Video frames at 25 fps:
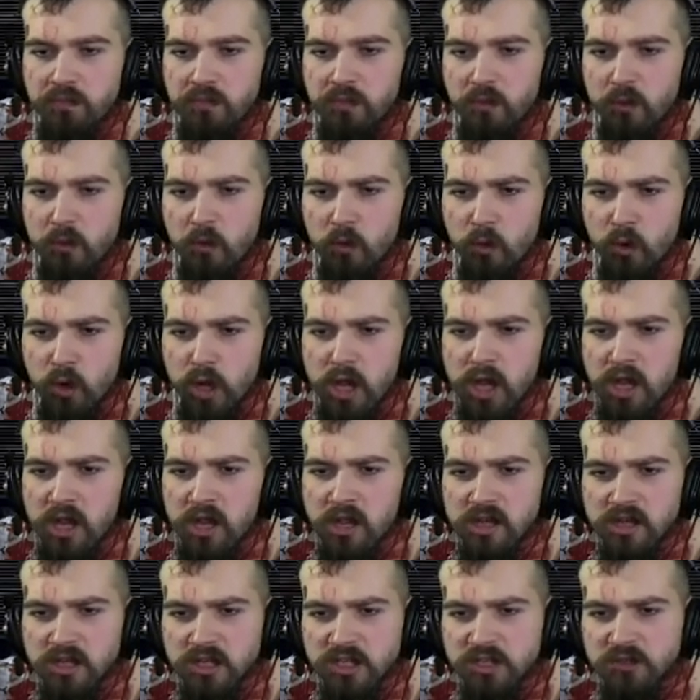The
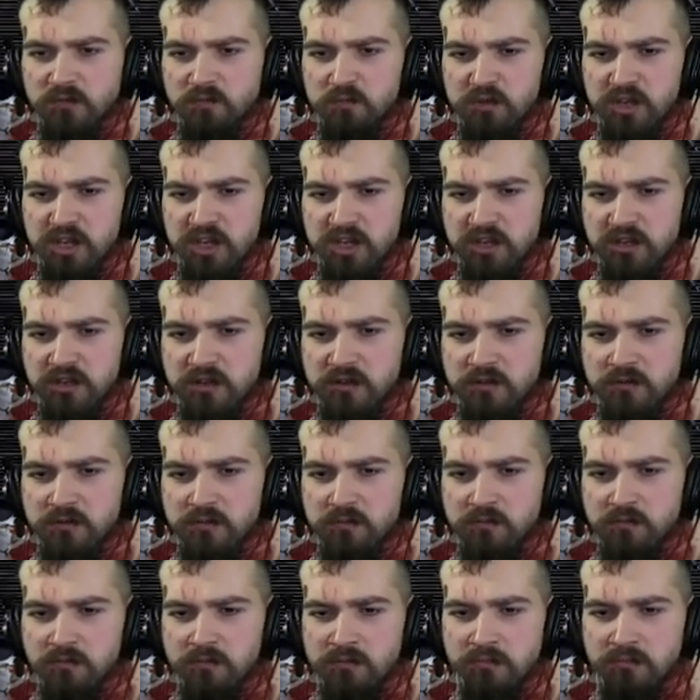way has
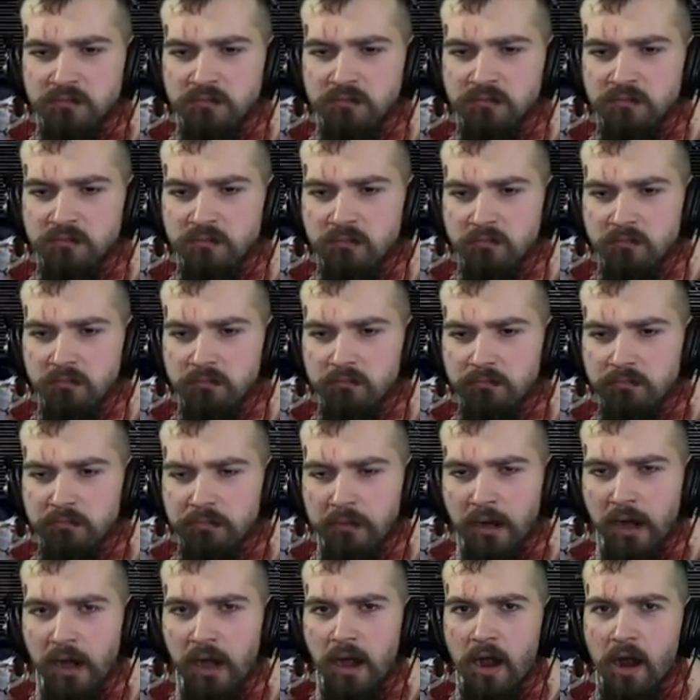been
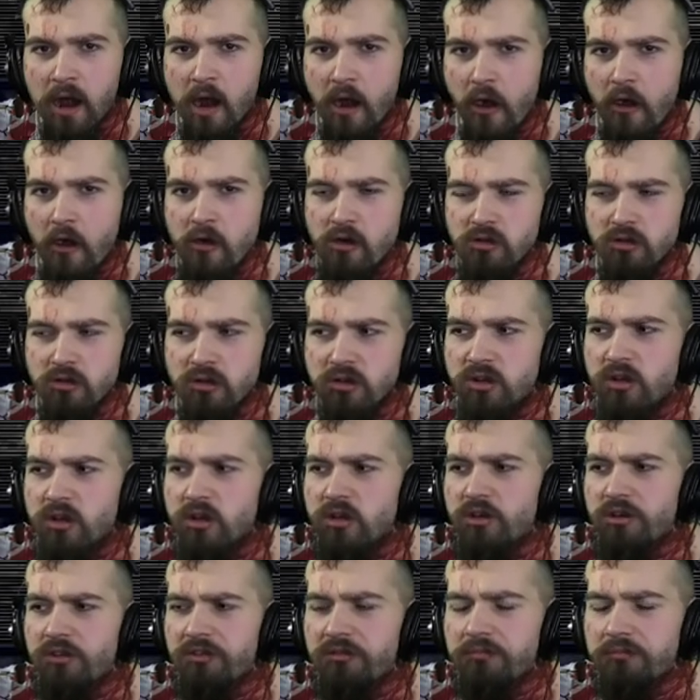
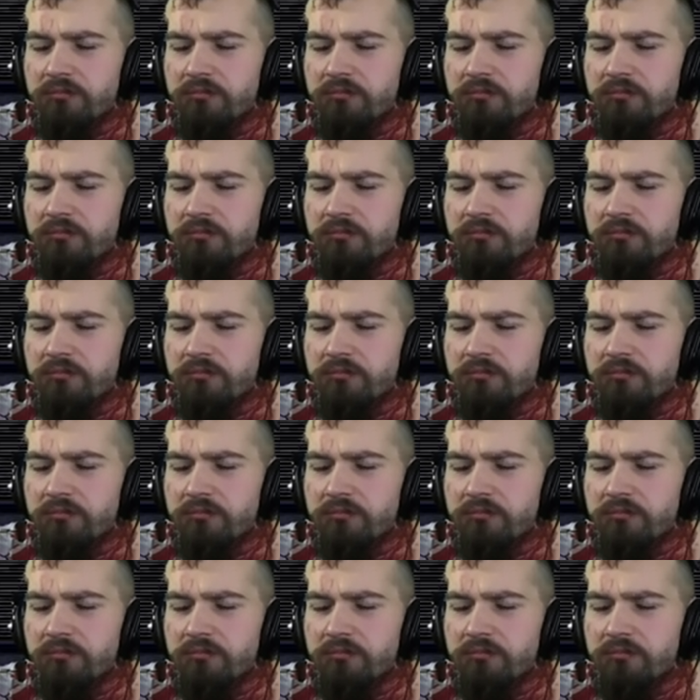barred.